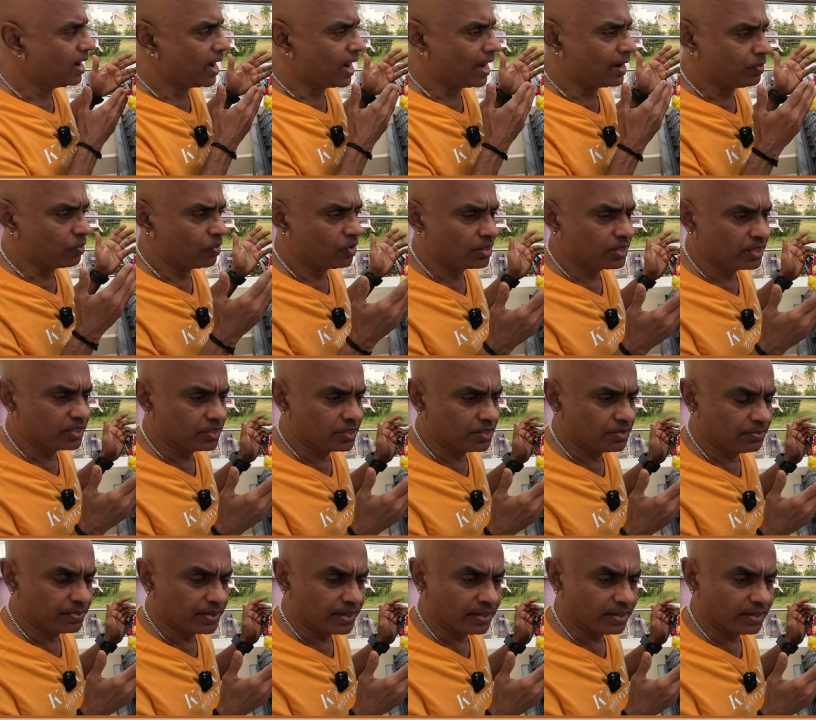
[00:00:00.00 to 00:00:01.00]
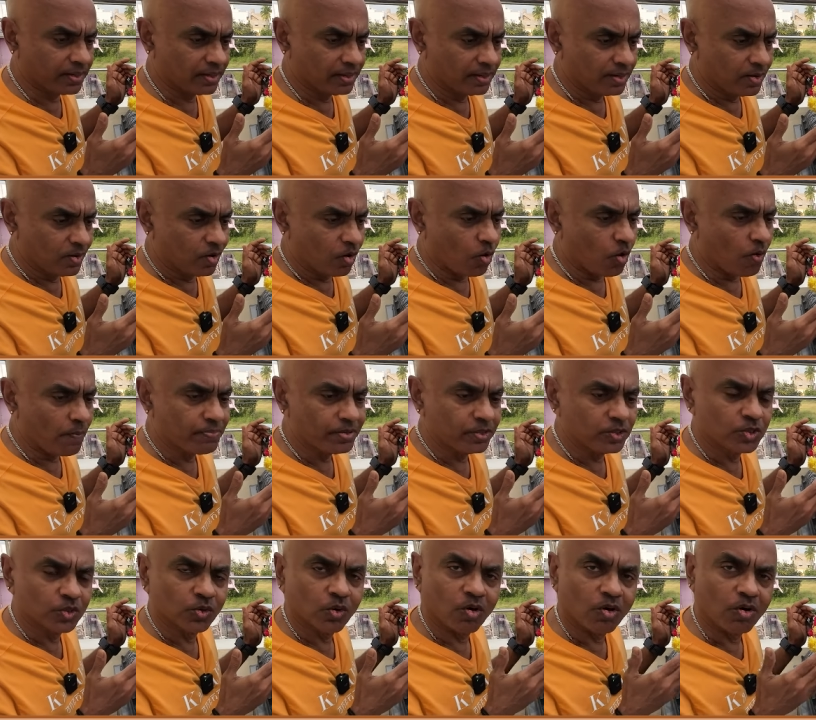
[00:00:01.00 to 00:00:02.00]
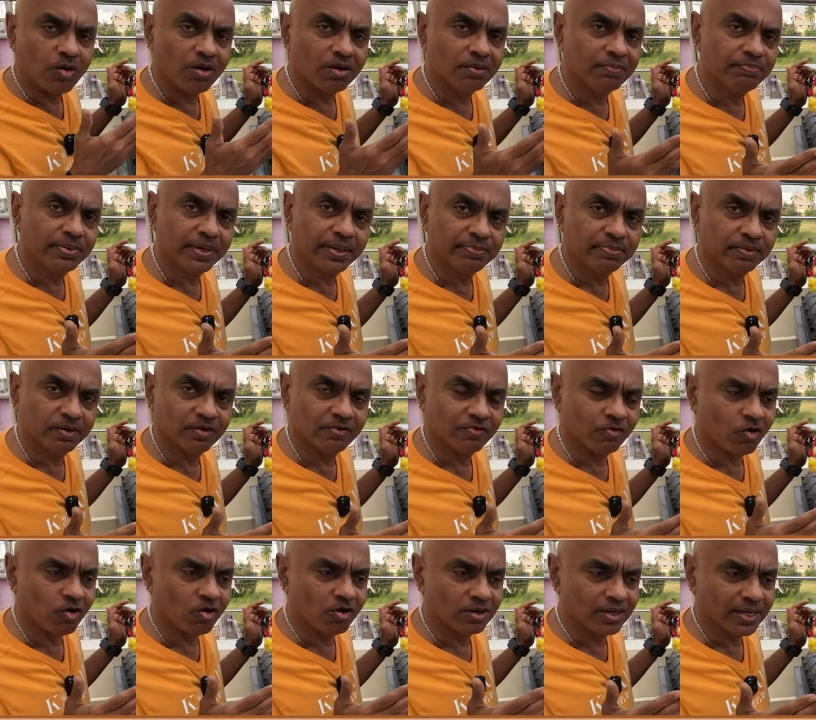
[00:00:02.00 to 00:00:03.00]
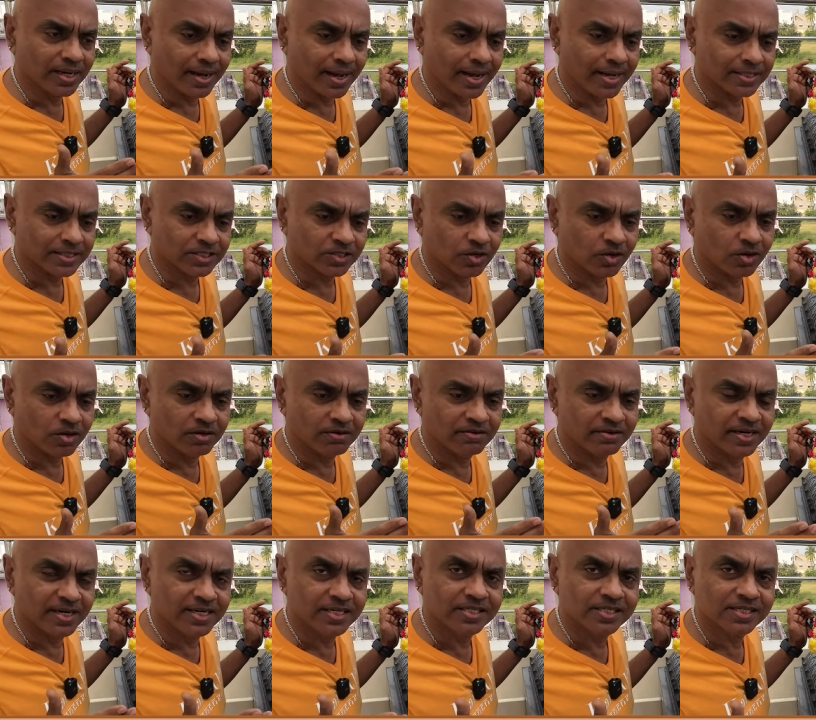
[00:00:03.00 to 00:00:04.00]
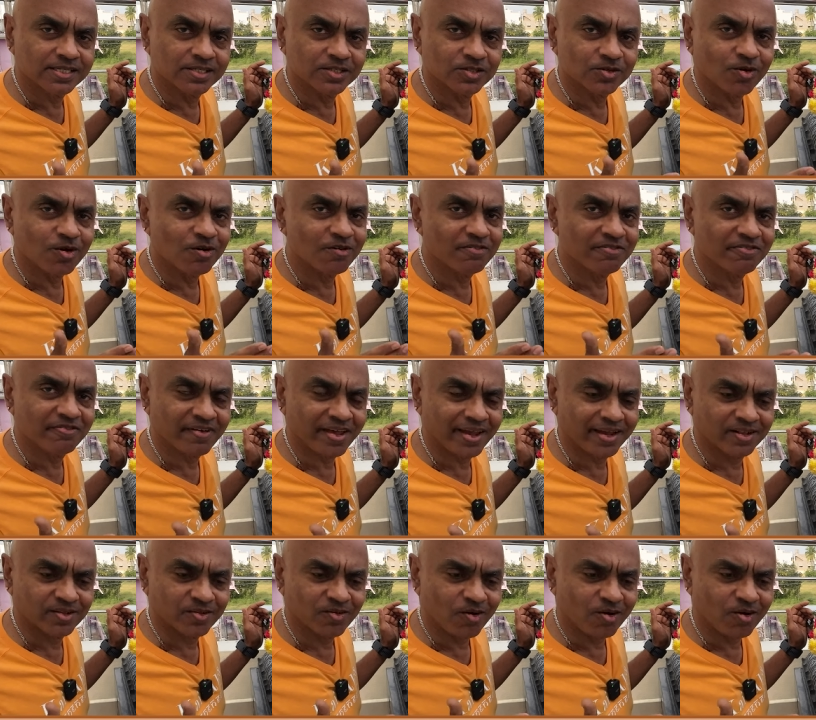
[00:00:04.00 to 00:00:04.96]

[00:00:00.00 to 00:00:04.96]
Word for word: I want it to be open to all people of all caste, all religions, all faith,